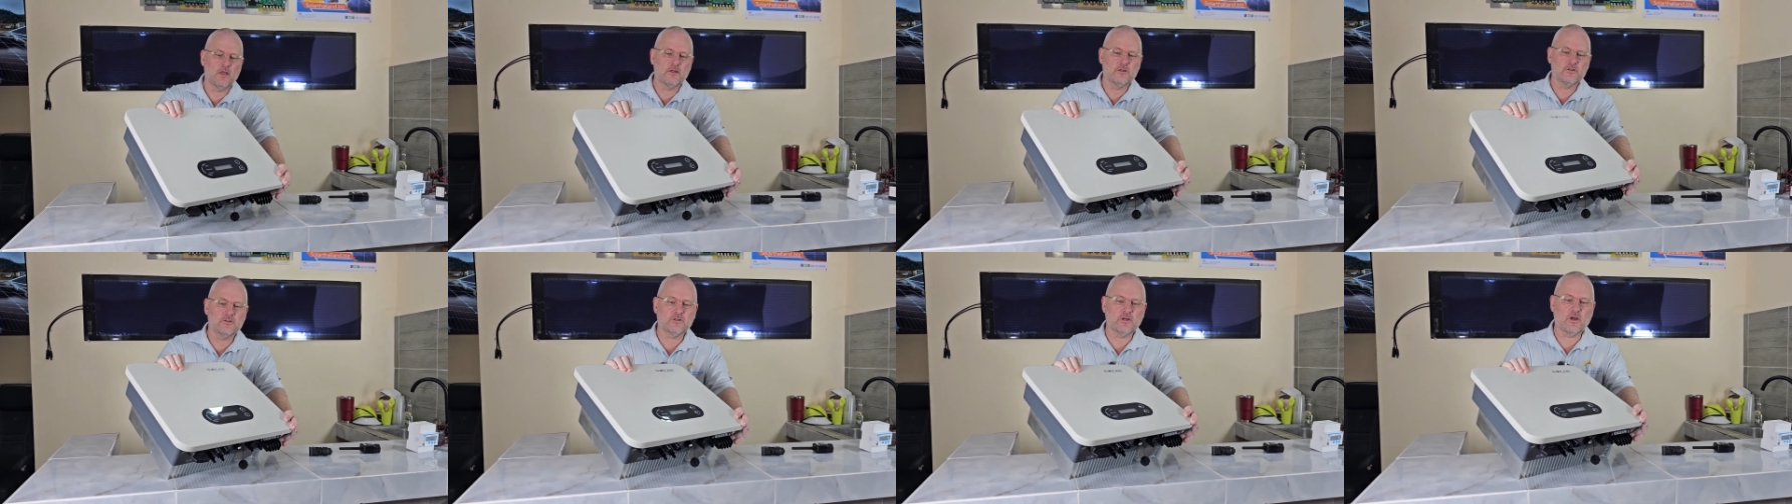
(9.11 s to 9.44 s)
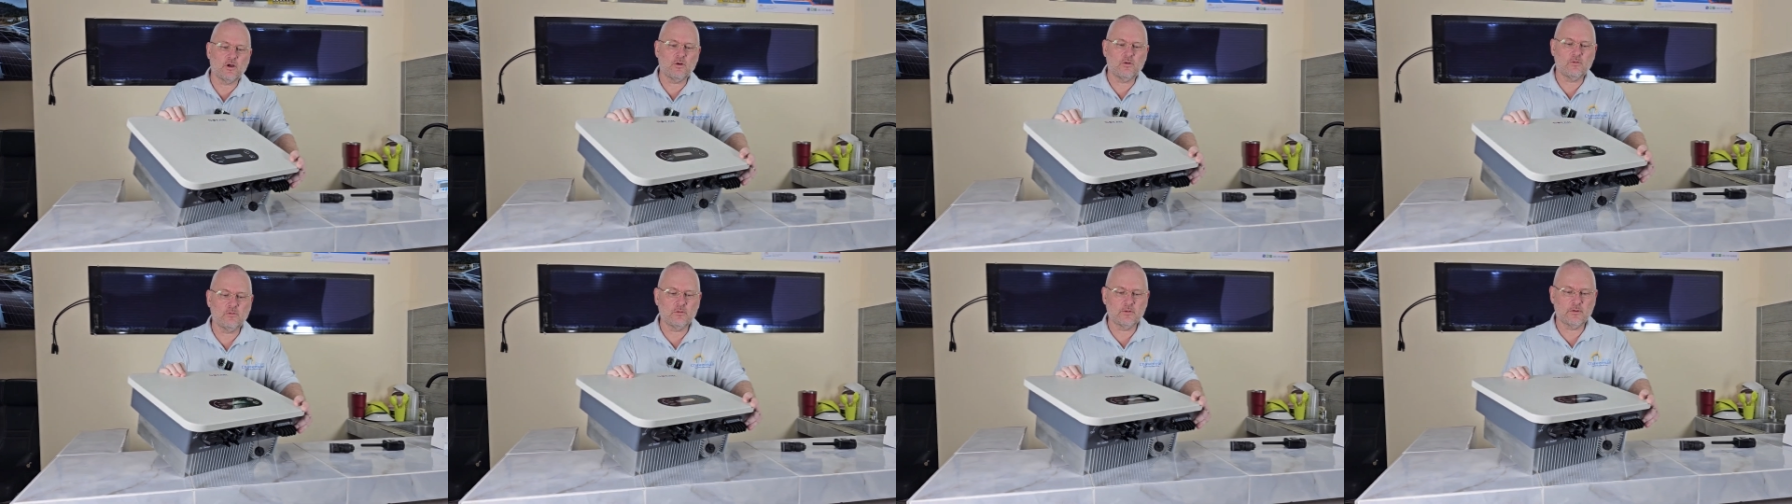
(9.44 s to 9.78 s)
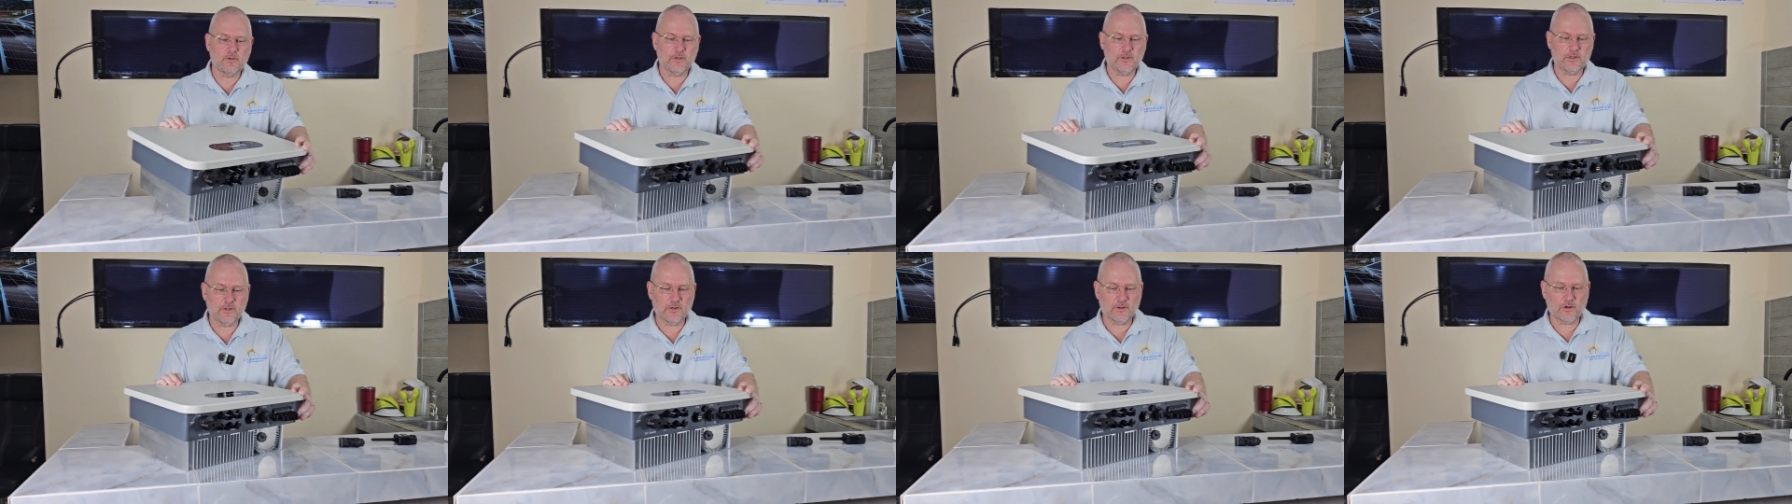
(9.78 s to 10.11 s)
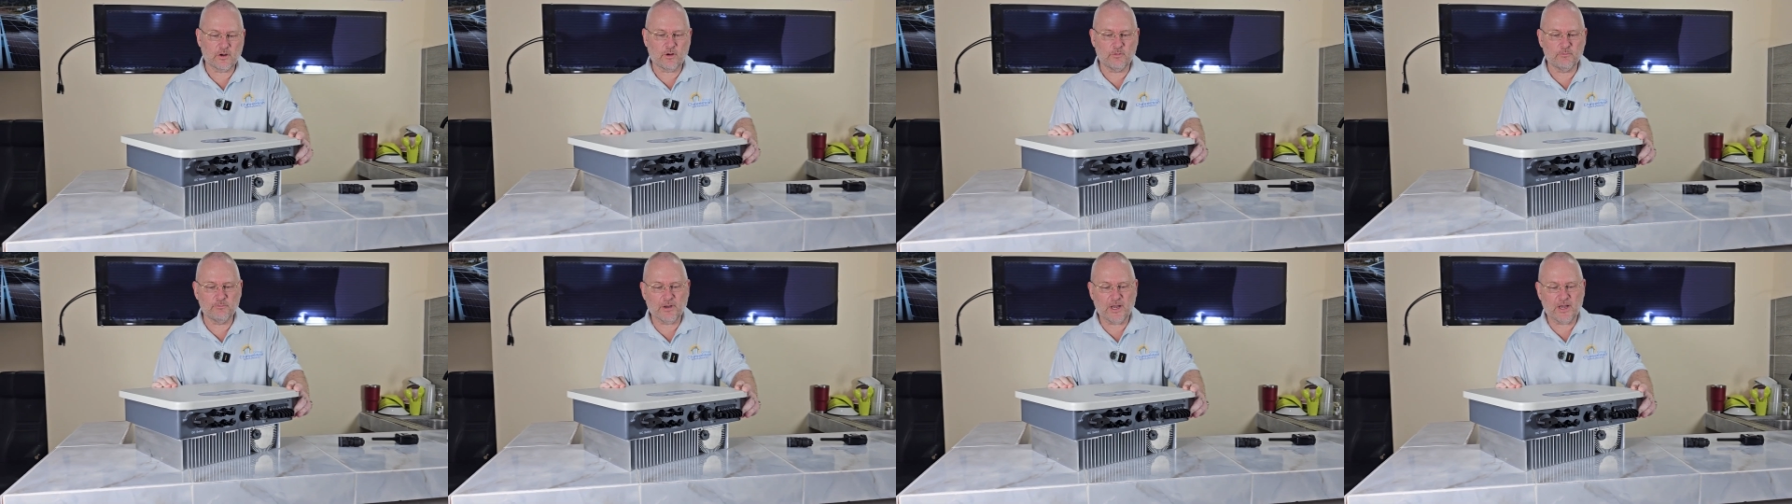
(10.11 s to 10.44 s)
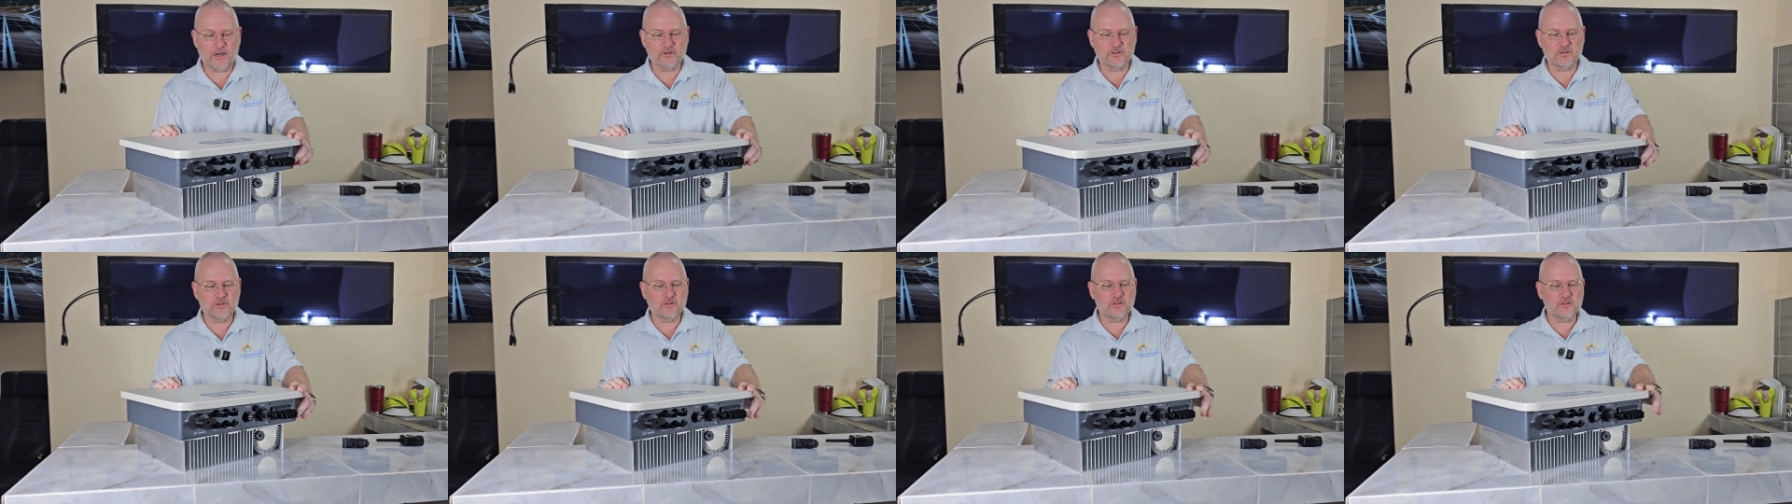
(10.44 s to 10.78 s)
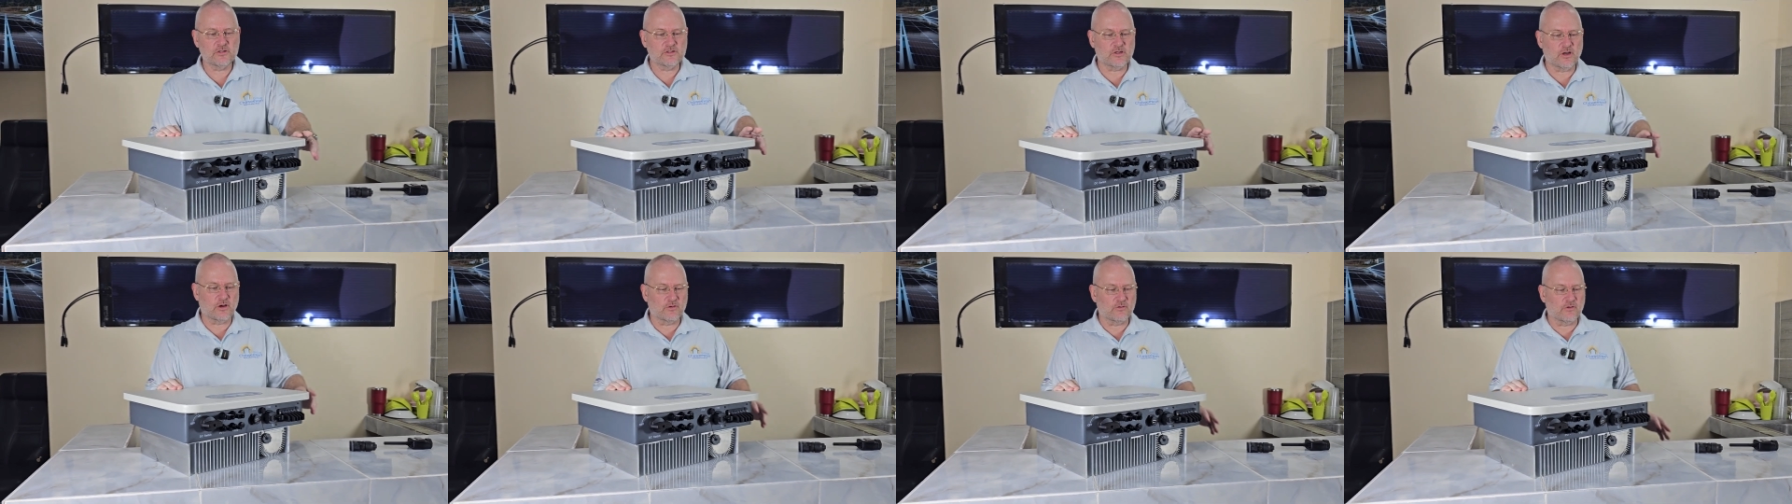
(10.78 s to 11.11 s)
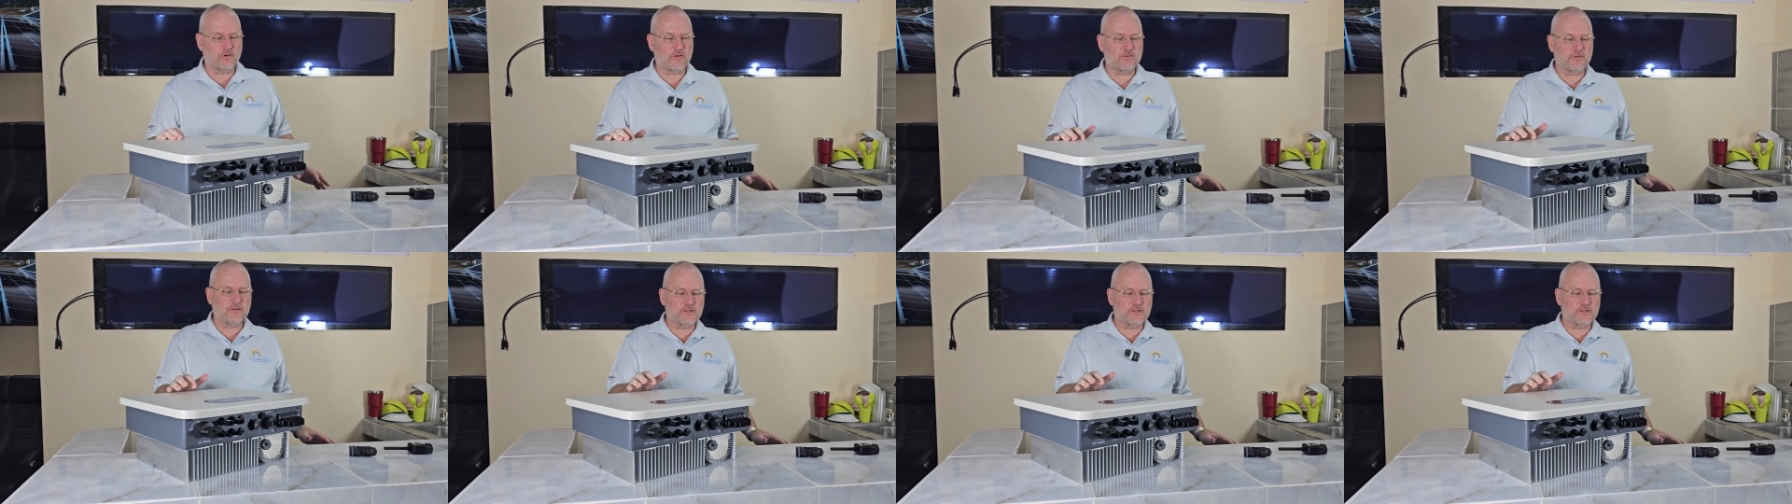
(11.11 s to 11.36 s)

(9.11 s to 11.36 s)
So compared to the Sungrow,